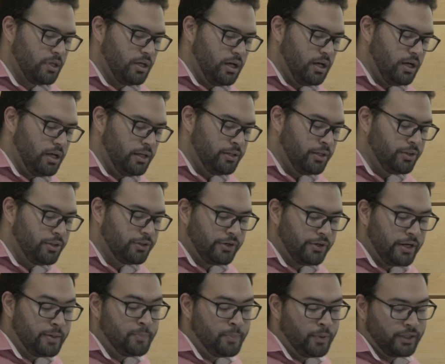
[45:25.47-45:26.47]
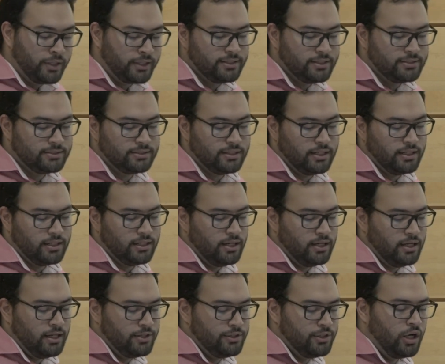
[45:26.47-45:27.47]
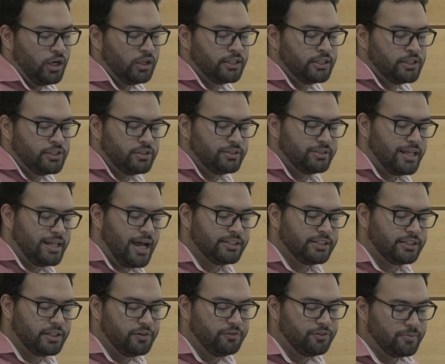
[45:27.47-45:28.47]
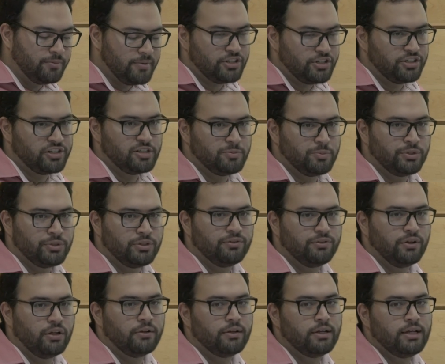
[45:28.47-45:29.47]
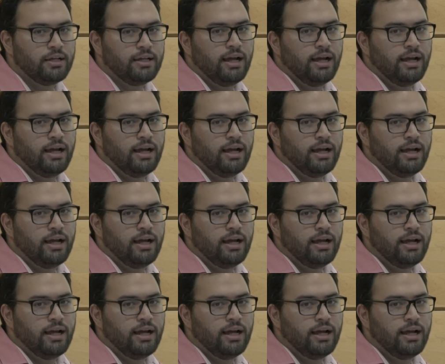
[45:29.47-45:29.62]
Another great book is Knowledge/Information is Beautiful.